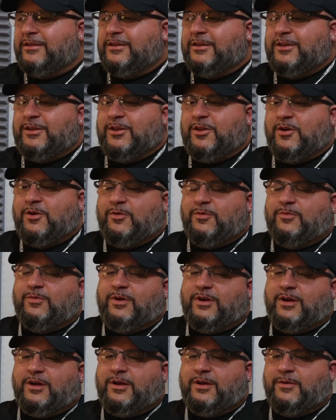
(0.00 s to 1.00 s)

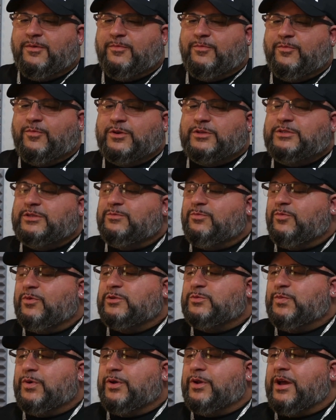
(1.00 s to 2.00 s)
was
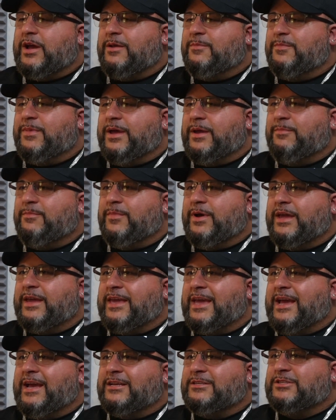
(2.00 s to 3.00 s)
put on by Mike
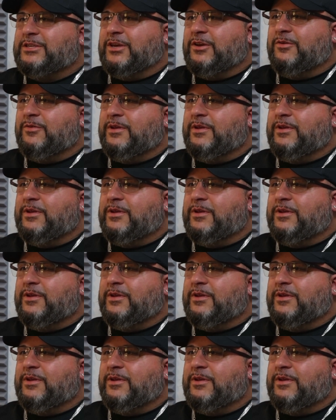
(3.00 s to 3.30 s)
Askew,